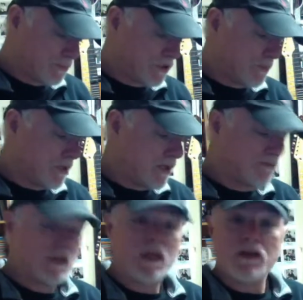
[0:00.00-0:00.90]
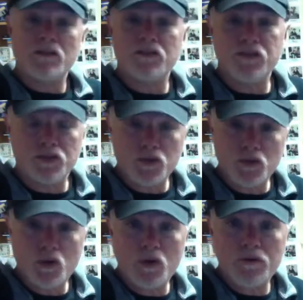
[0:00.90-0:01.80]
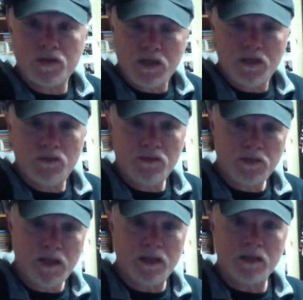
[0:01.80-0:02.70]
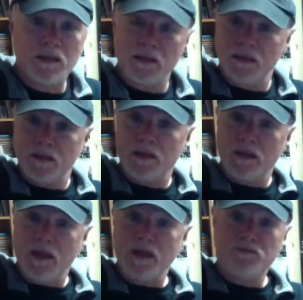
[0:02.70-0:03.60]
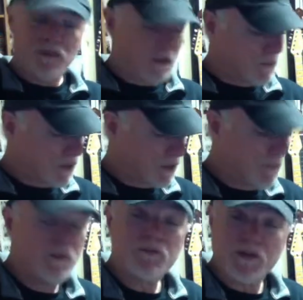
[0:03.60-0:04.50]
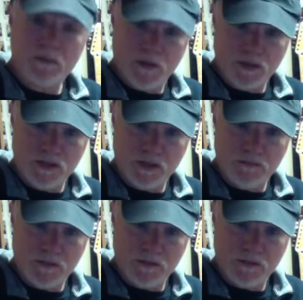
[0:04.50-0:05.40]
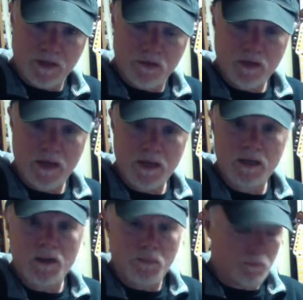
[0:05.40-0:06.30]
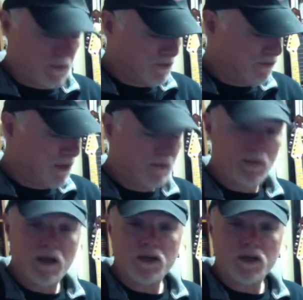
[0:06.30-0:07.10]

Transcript: a step and a half, the 2 chord of the key of A flat. A flat minor, or B flat minor 7th, okay? B flat minor